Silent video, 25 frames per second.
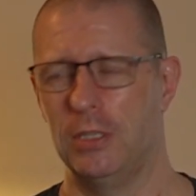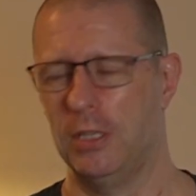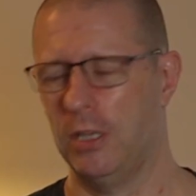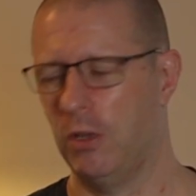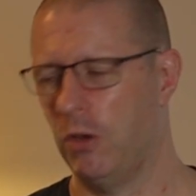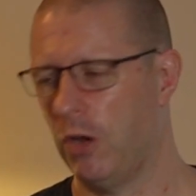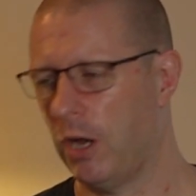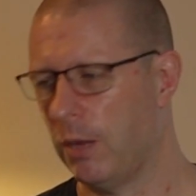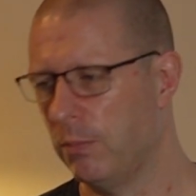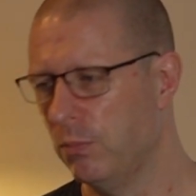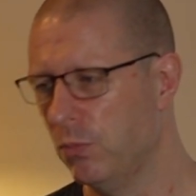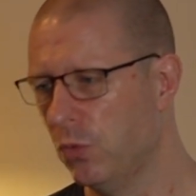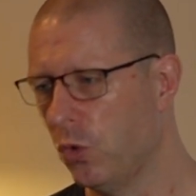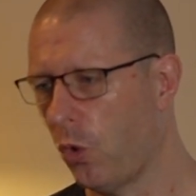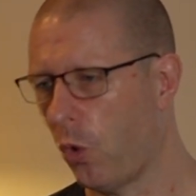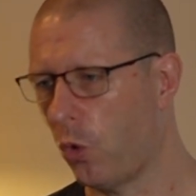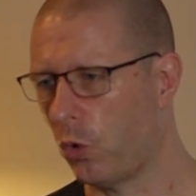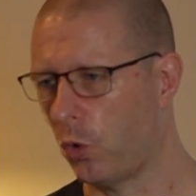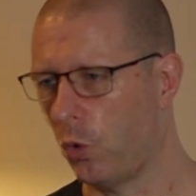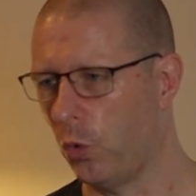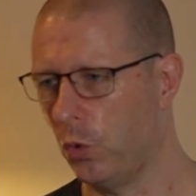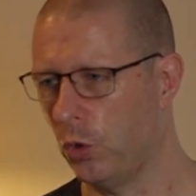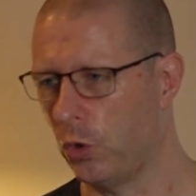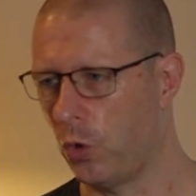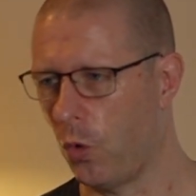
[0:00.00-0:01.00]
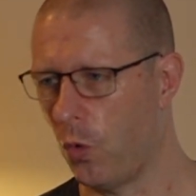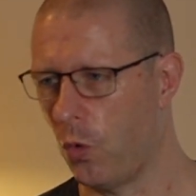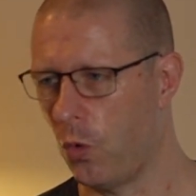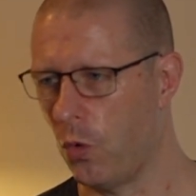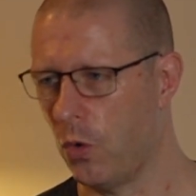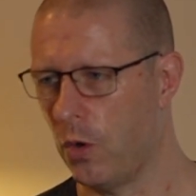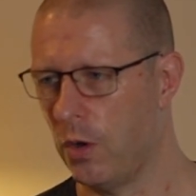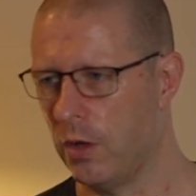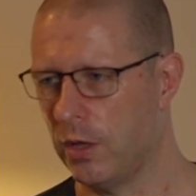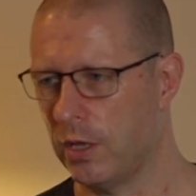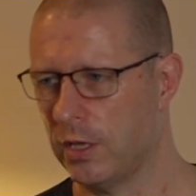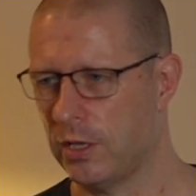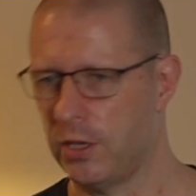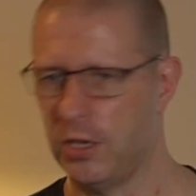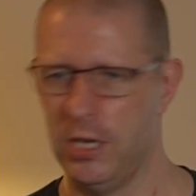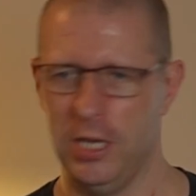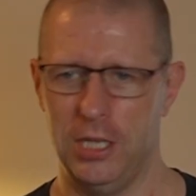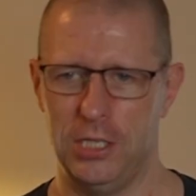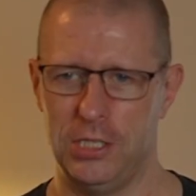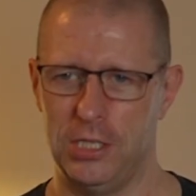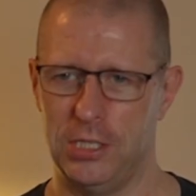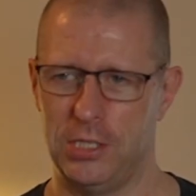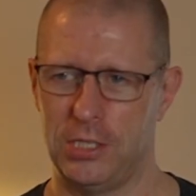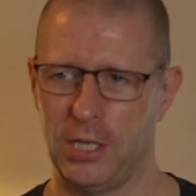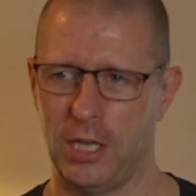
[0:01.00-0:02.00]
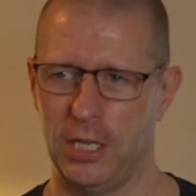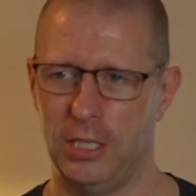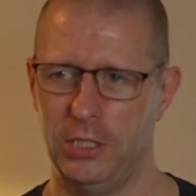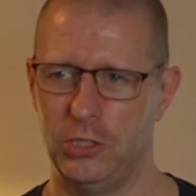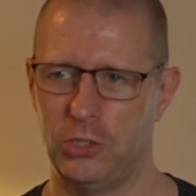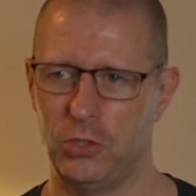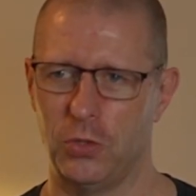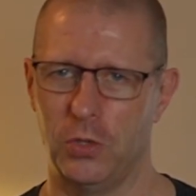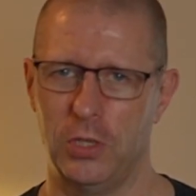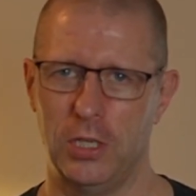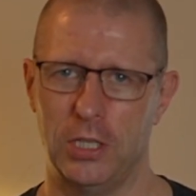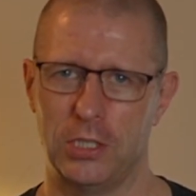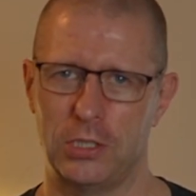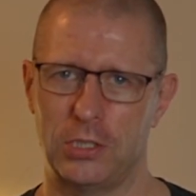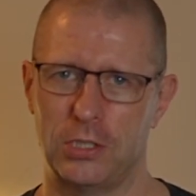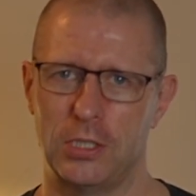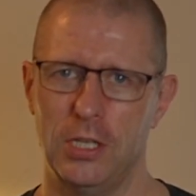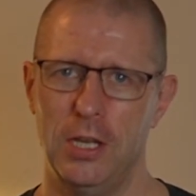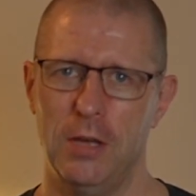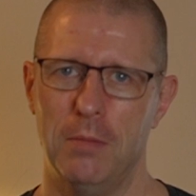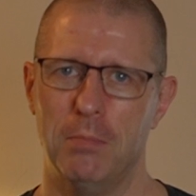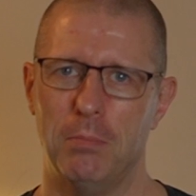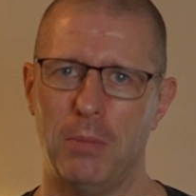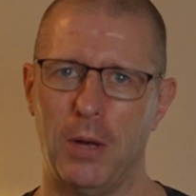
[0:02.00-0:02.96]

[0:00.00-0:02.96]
Now, I'm not going to go crazy science on this,